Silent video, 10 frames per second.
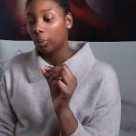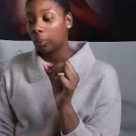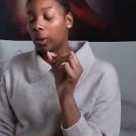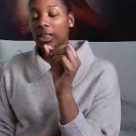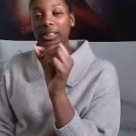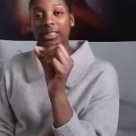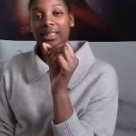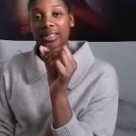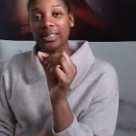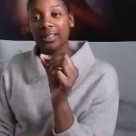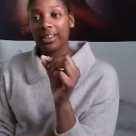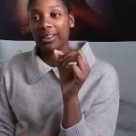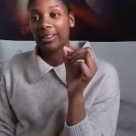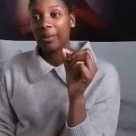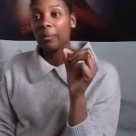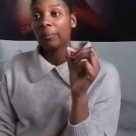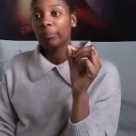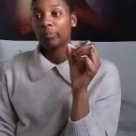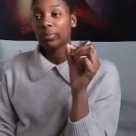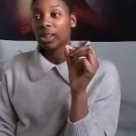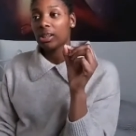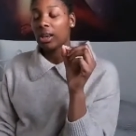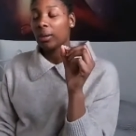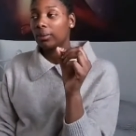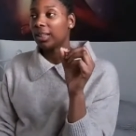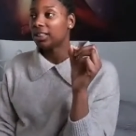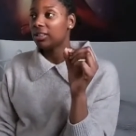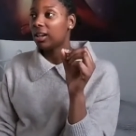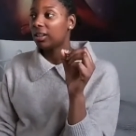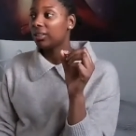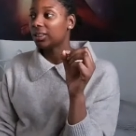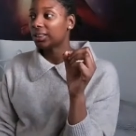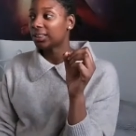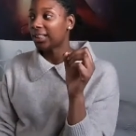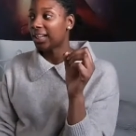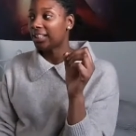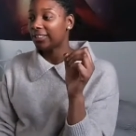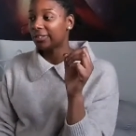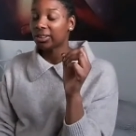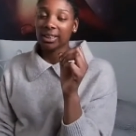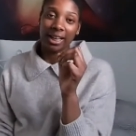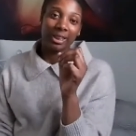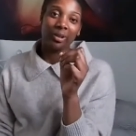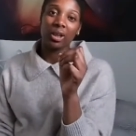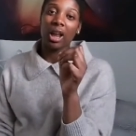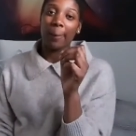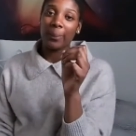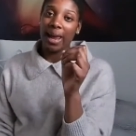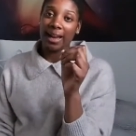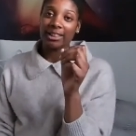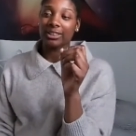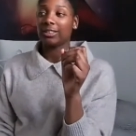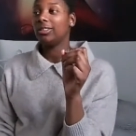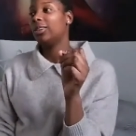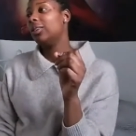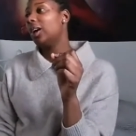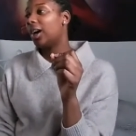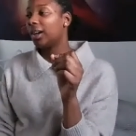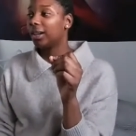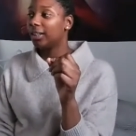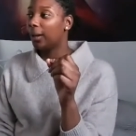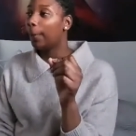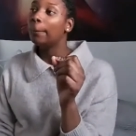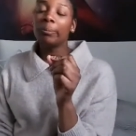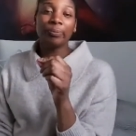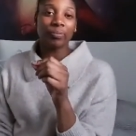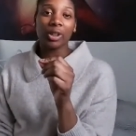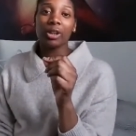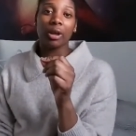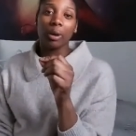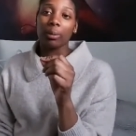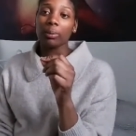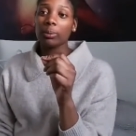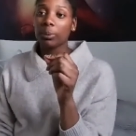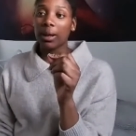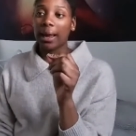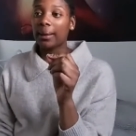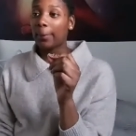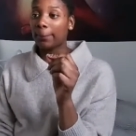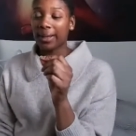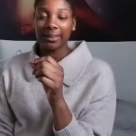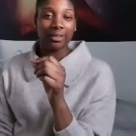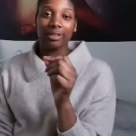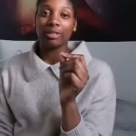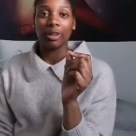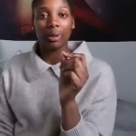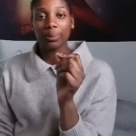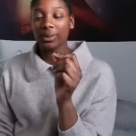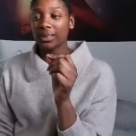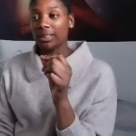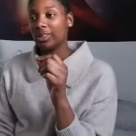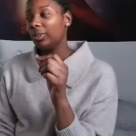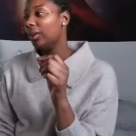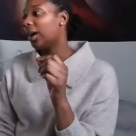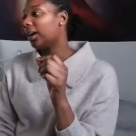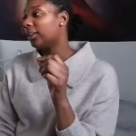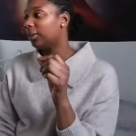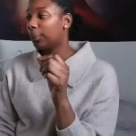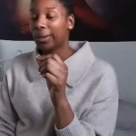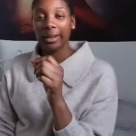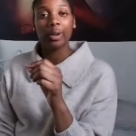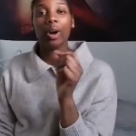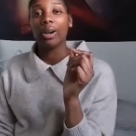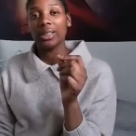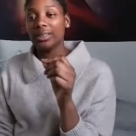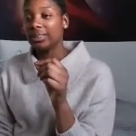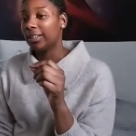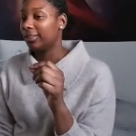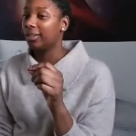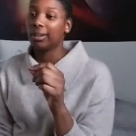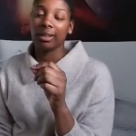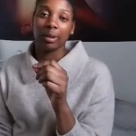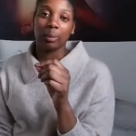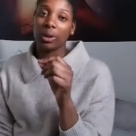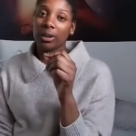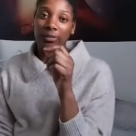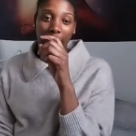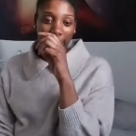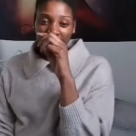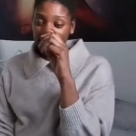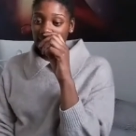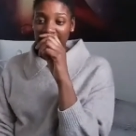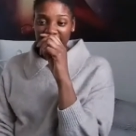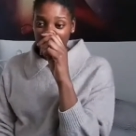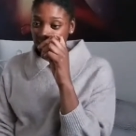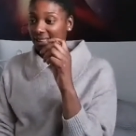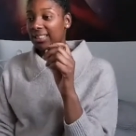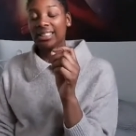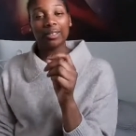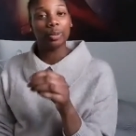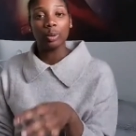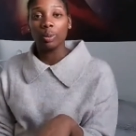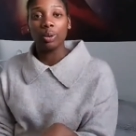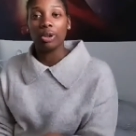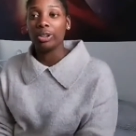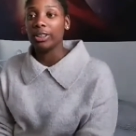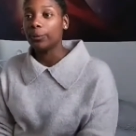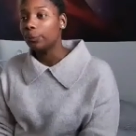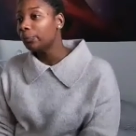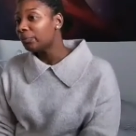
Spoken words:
wants to, it's not just a case of okay, you lot are black, so you lot are gonna, like pick the crops, and you lot are gonna pick cotton, and you're gonna work from dusk till dawn, and